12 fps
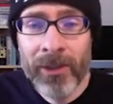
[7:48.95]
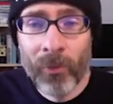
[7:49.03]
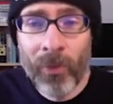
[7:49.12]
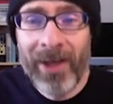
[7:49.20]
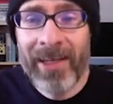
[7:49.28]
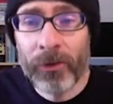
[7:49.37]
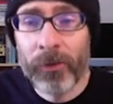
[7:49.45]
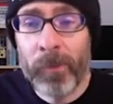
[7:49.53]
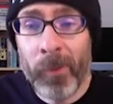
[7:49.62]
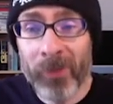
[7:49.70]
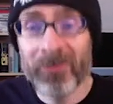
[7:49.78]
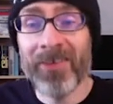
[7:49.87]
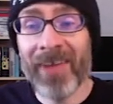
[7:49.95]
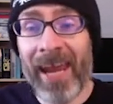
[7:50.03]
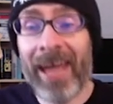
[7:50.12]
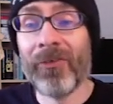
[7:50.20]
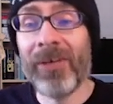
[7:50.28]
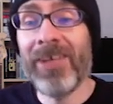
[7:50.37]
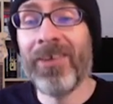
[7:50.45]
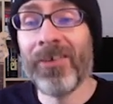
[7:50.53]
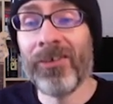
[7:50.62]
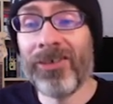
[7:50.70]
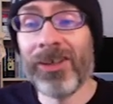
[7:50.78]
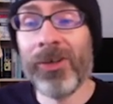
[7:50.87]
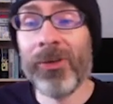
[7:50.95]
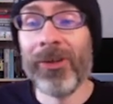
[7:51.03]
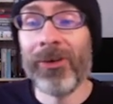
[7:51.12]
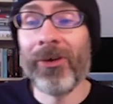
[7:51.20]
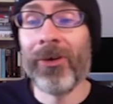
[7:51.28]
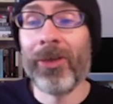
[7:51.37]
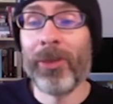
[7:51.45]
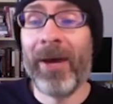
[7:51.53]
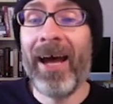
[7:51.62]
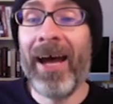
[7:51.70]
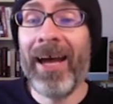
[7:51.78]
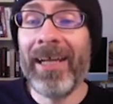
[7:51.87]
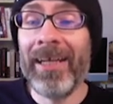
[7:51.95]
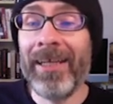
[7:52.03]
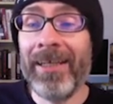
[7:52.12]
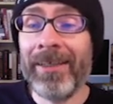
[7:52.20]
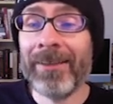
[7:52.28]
White House pushes ahead research to cool Earth by...